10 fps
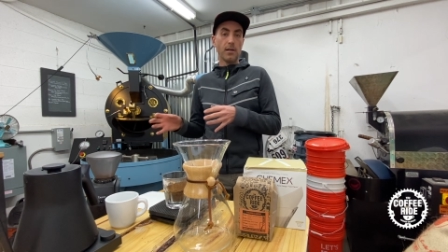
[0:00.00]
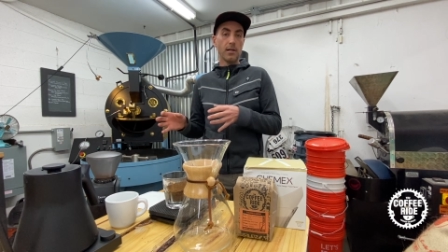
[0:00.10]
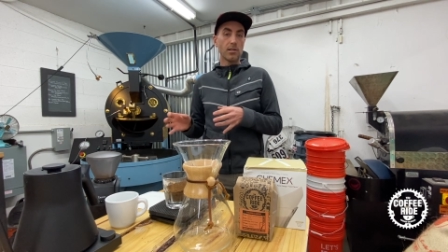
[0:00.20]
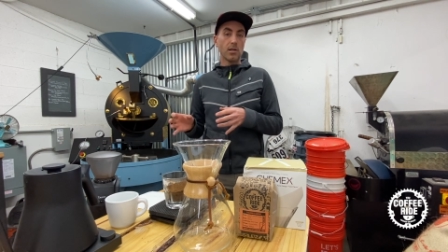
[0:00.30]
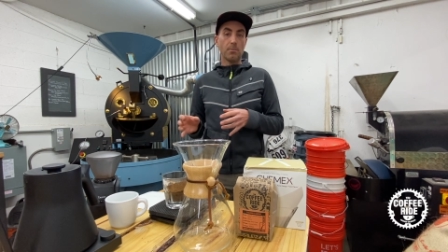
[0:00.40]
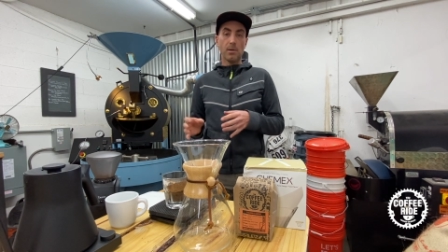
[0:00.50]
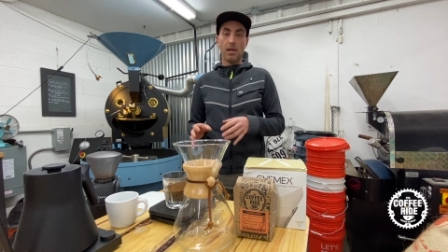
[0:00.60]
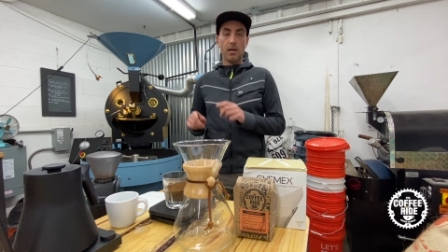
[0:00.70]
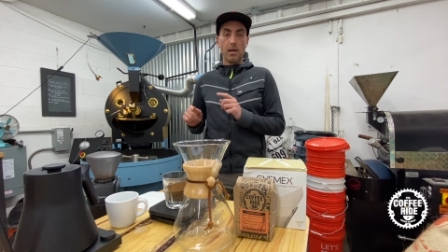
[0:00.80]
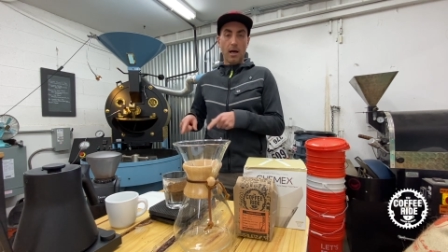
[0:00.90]
is going to be.
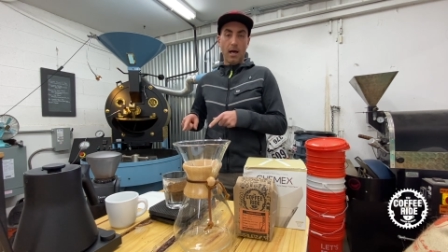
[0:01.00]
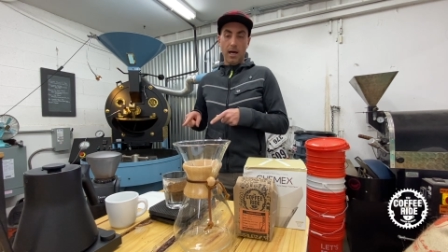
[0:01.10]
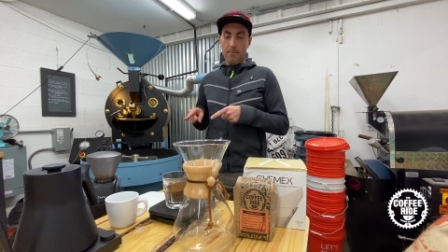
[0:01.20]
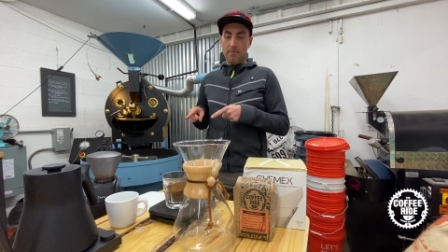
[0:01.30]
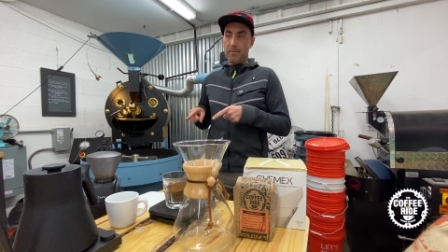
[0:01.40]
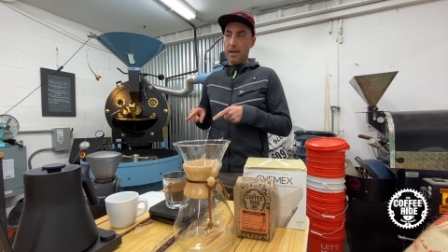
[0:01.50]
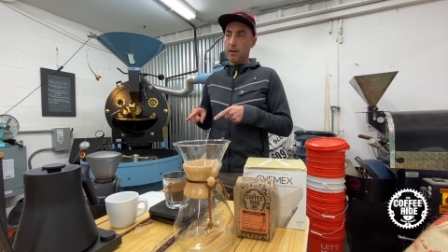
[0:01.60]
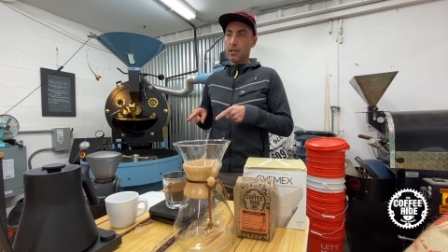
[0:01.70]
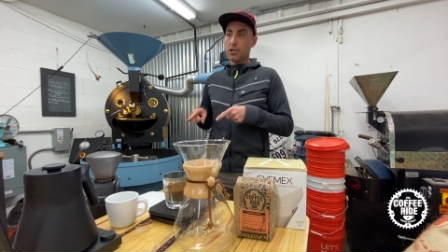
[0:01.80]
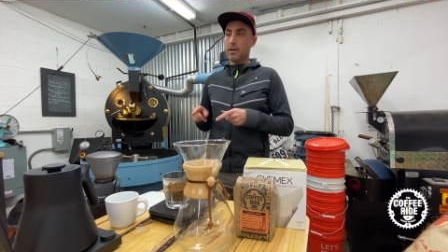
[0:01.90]
That'll
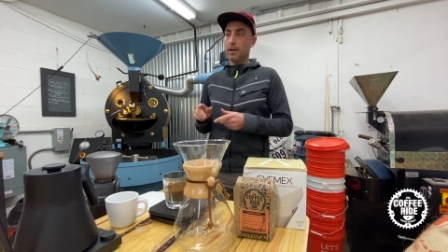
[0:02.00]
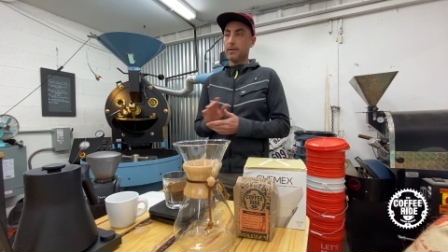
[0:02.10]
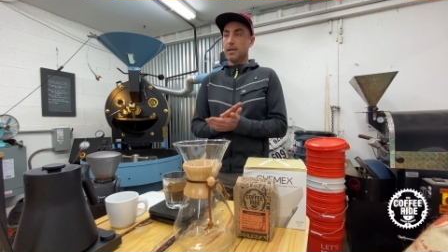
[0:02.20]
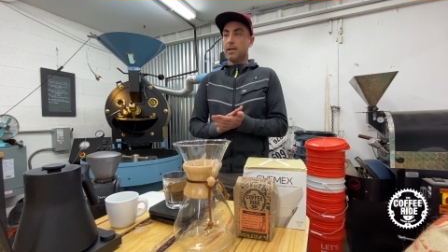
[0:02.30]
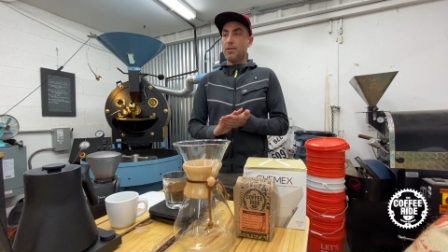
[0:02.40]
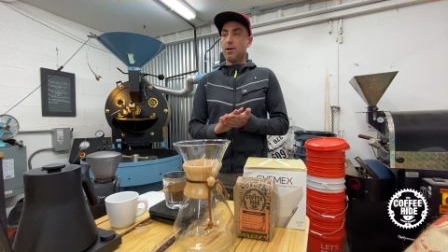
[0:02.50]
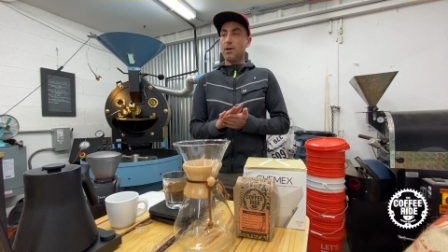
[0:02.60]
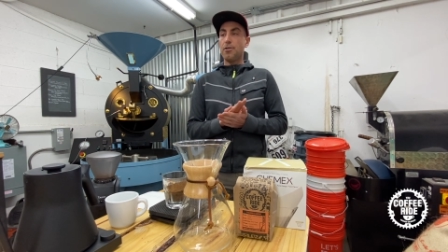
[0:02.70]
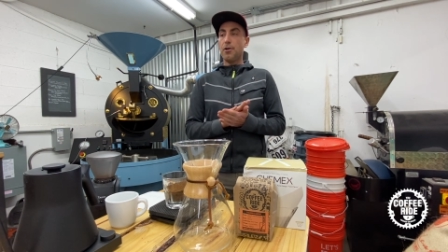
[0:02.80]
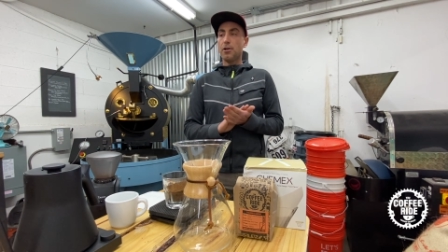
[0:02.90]
get you there. The
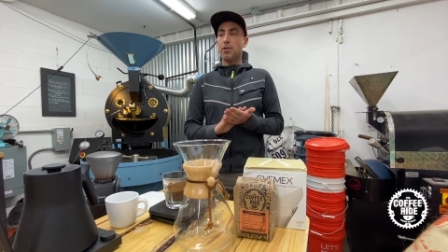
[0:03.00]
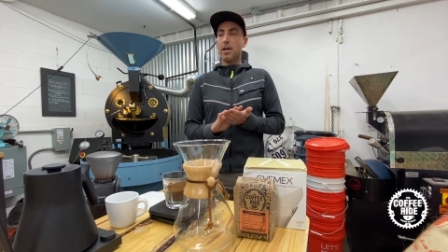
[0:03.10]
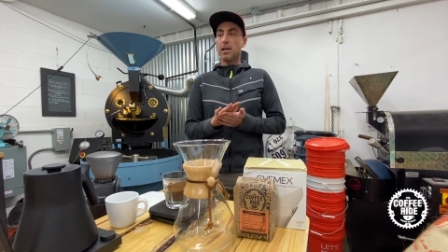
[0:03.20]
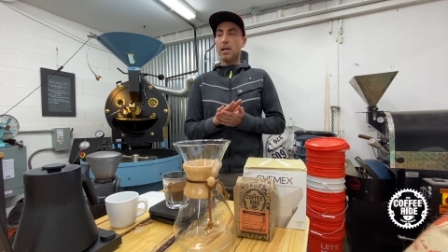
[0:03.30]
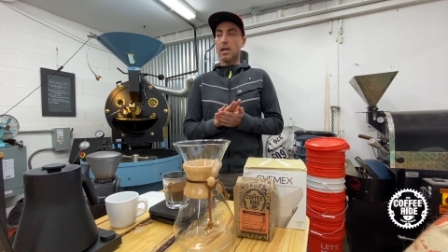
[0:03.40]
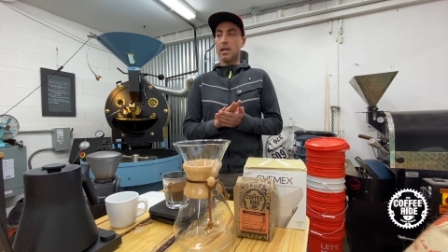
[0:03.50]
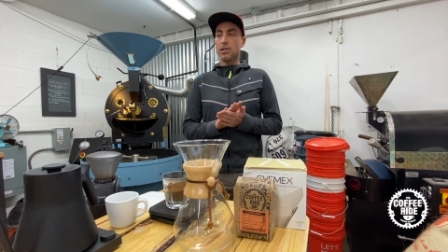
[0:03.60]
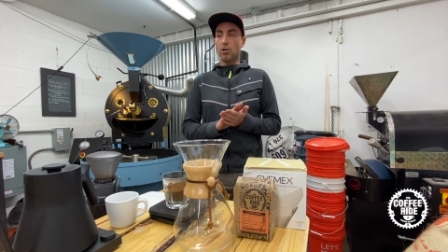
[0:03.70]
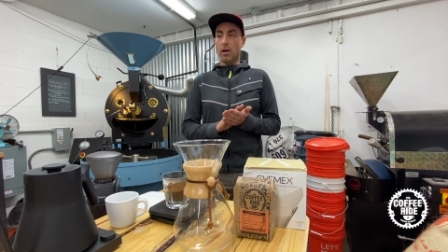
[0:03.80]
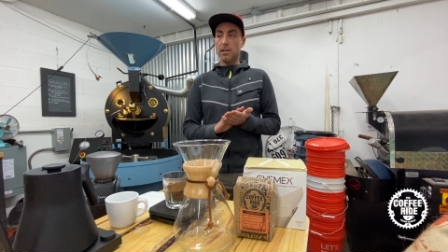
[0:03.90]
third thing is
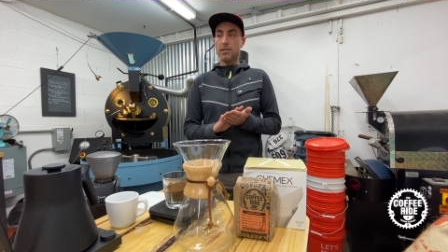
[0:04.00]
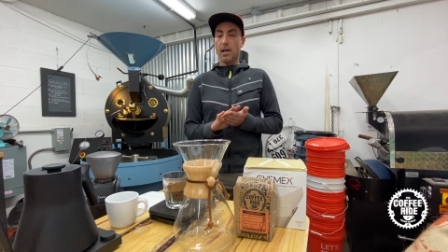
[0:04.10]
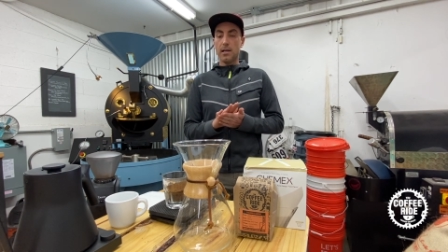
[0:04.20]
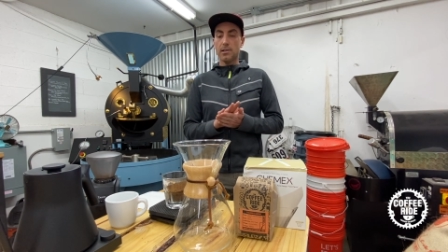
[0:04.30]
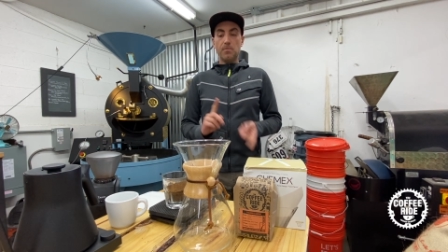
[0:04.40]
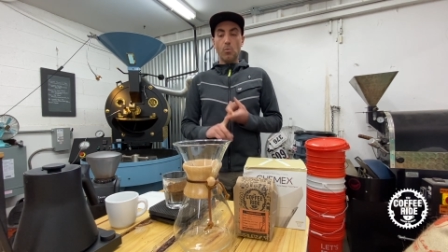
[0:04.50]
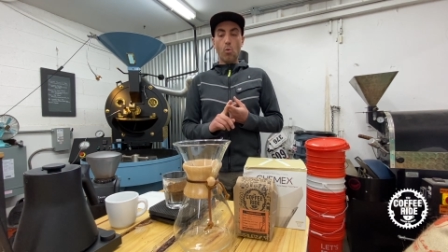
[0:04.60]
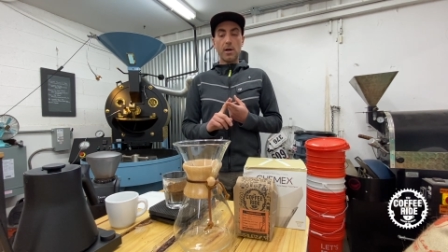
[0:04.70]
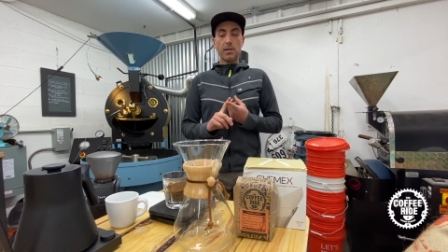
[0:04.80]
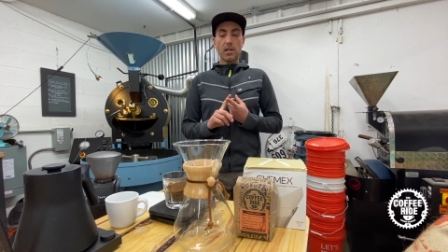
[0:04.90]
grind size.
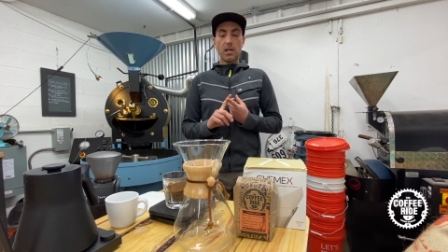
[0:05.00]
One is going